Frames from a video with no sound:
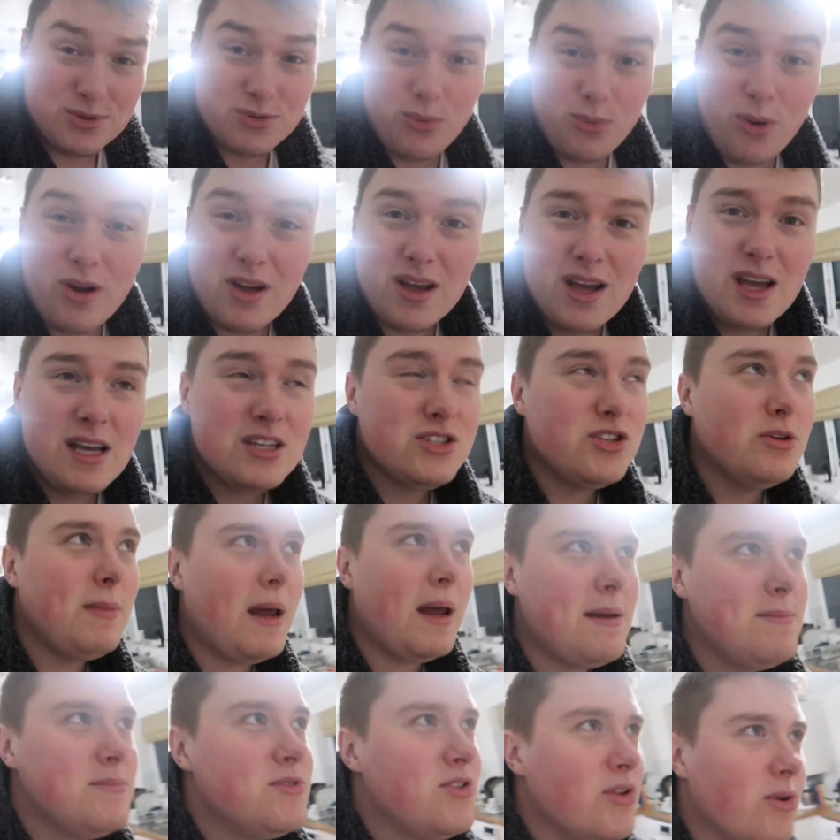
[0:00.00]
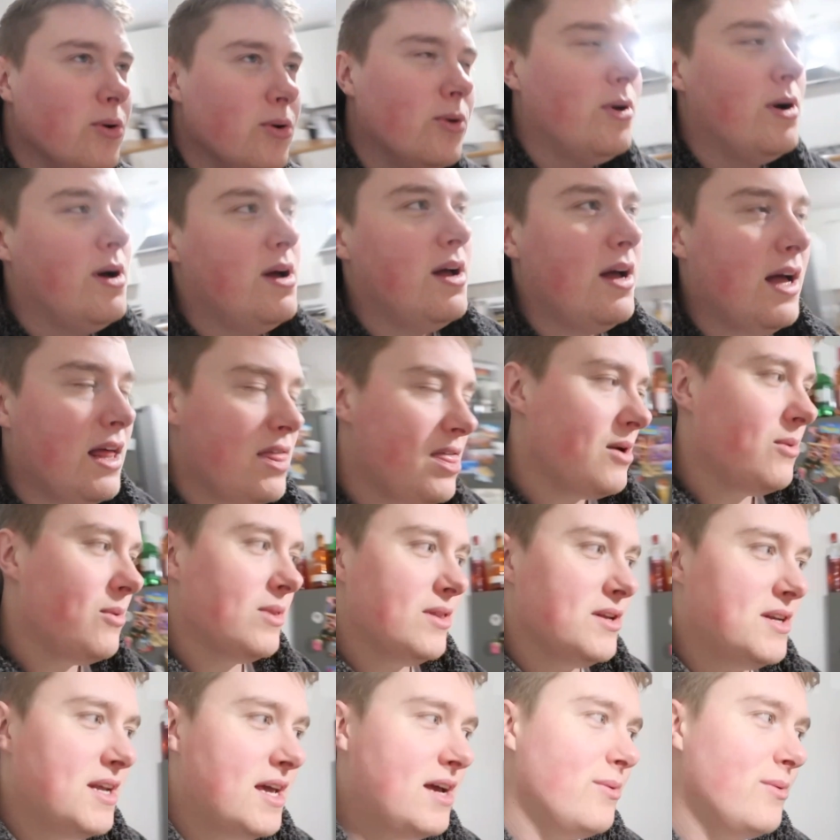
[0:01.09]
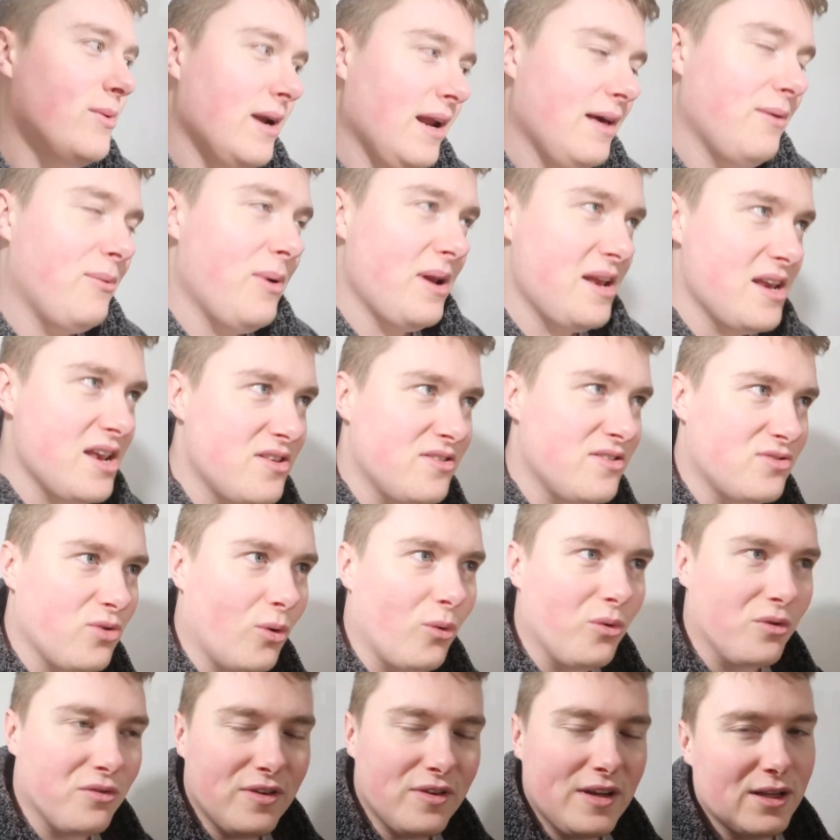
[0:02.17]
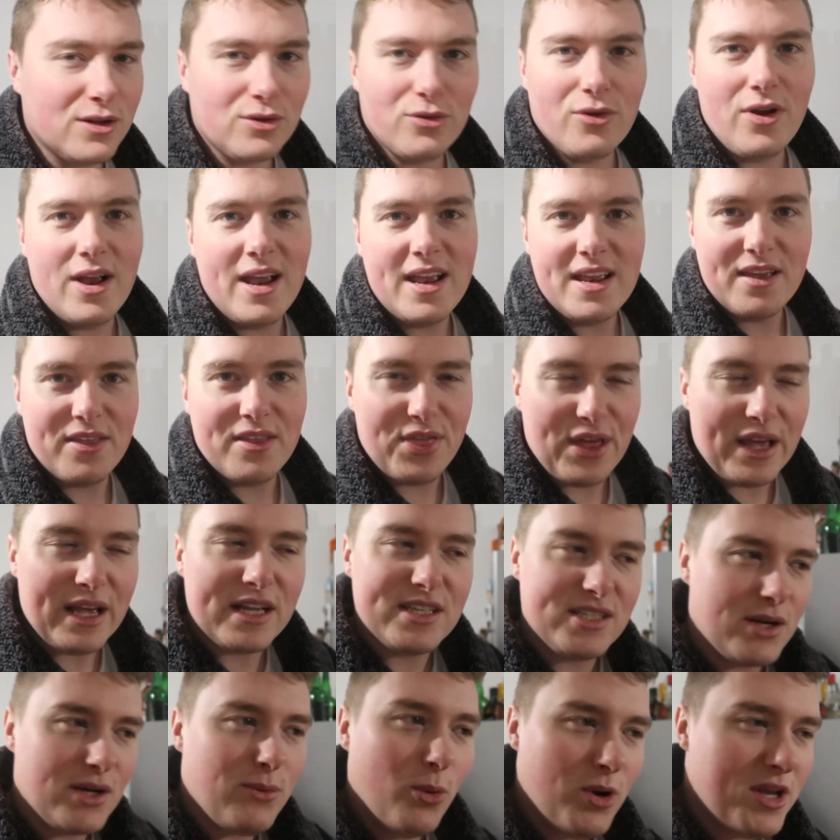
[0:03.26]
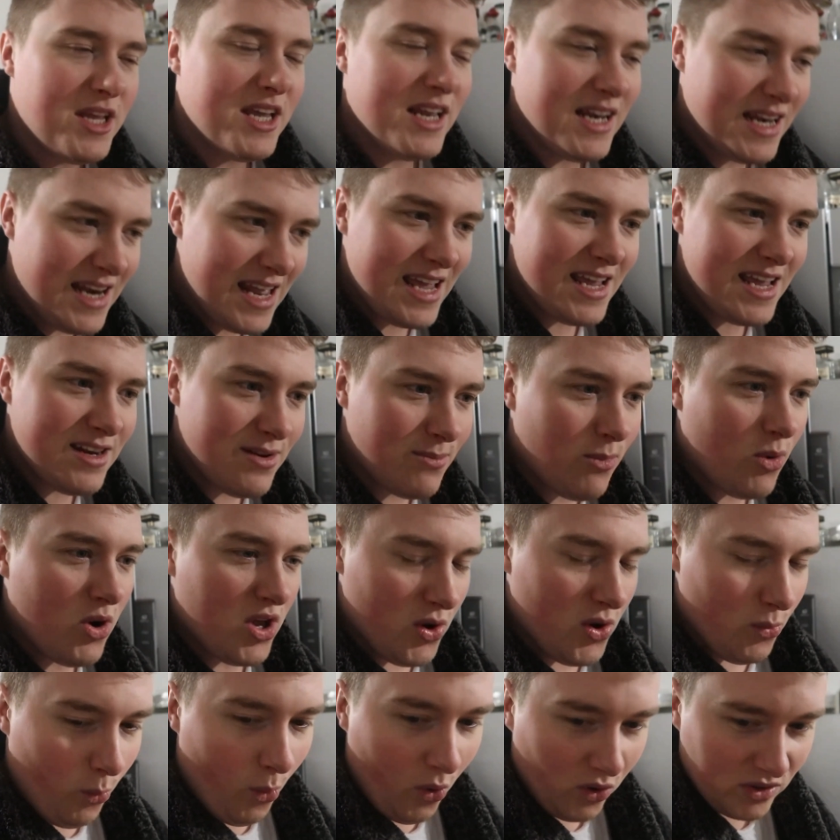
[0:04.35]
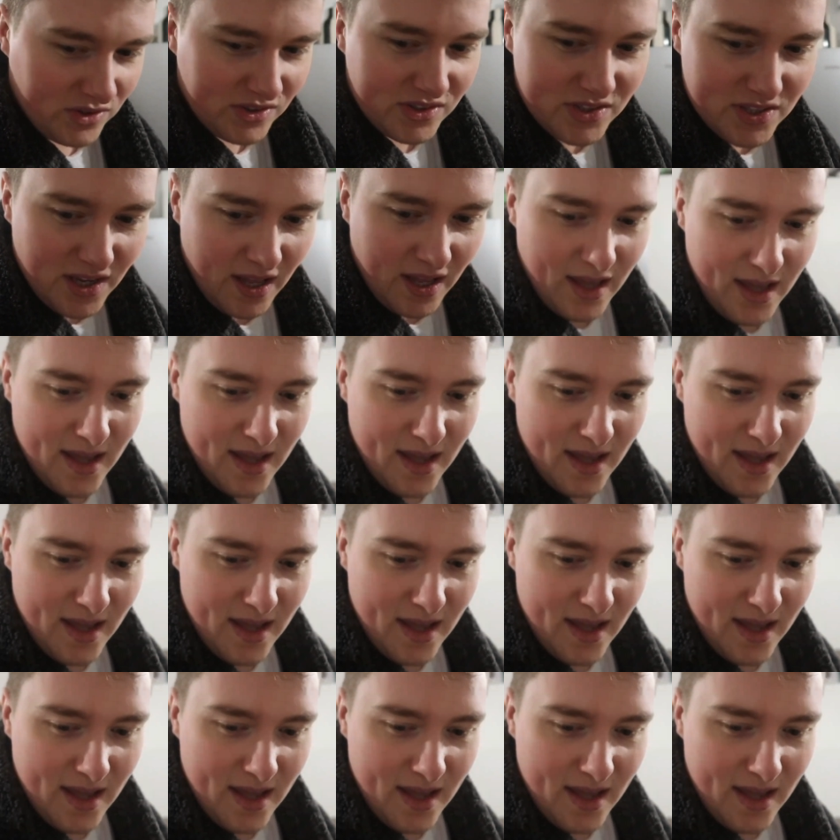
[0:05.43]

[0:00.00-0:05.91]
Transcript: was what, sometimes though, I think with the takeaway, like when you don't feel great, you think it's like what you need and what you want.